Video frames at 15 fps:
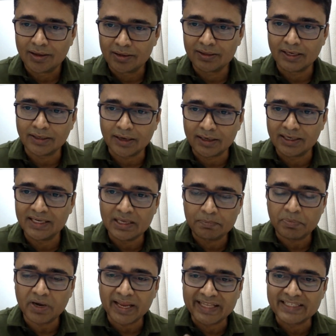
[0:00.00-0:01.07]
that a
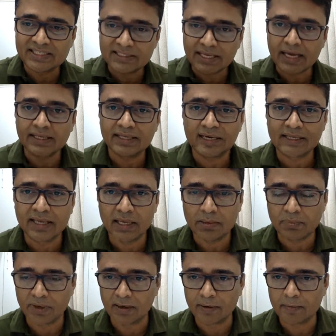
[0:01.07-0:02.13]
deeper insight that
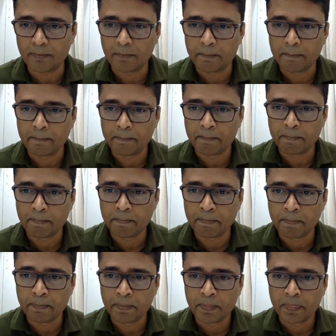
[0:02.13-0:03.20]
came in.
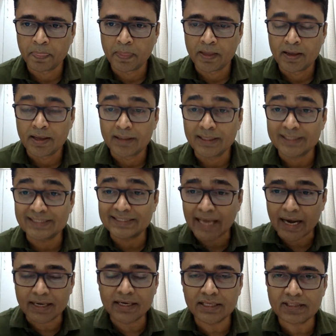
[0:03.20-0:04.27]
The
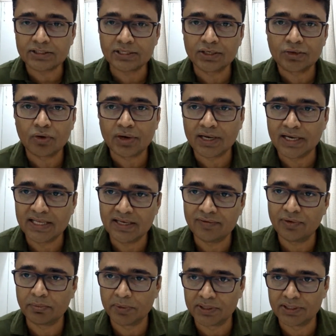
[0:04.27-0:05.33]
sadness did not leave
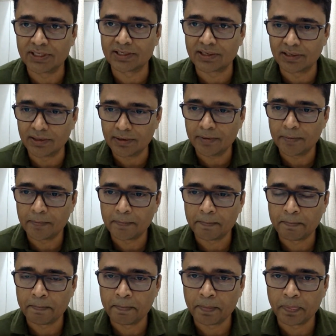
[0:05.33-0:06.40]
immediately.
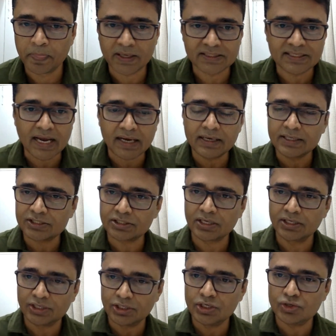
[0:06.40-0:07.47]
The sadness
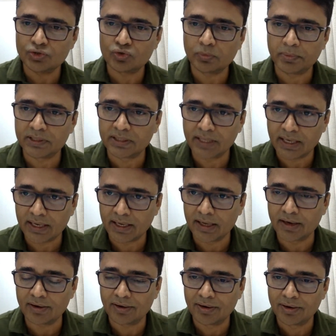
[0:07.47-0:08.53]
continued to be
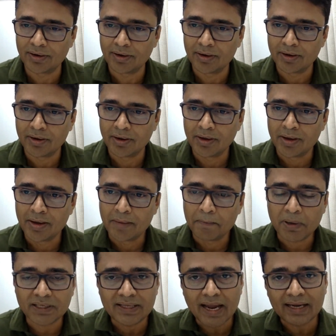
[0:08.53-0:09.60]
there,
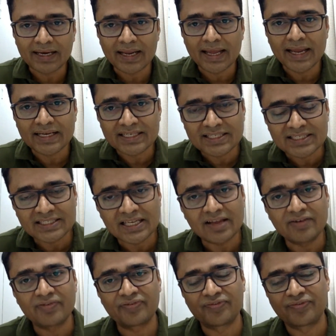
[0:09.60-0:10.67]
but that
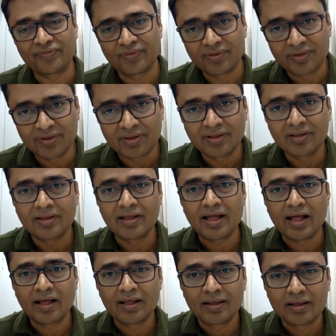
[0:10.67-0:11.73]
itself,
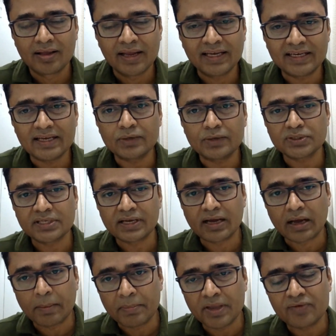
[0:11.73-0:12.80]
it was
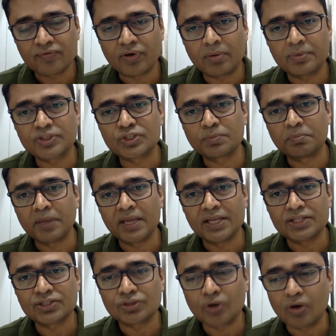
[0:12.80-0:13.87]
coming from a
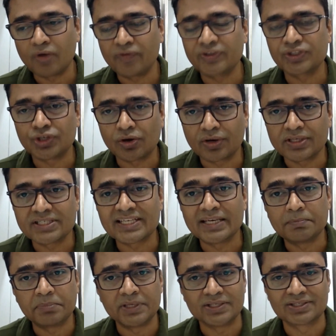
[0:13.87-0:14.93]
space of assurance
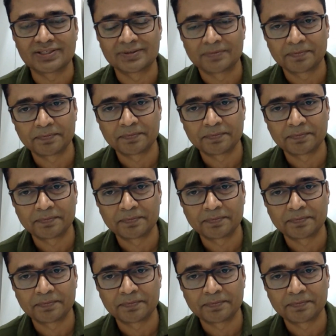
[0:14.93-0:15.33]
and peace.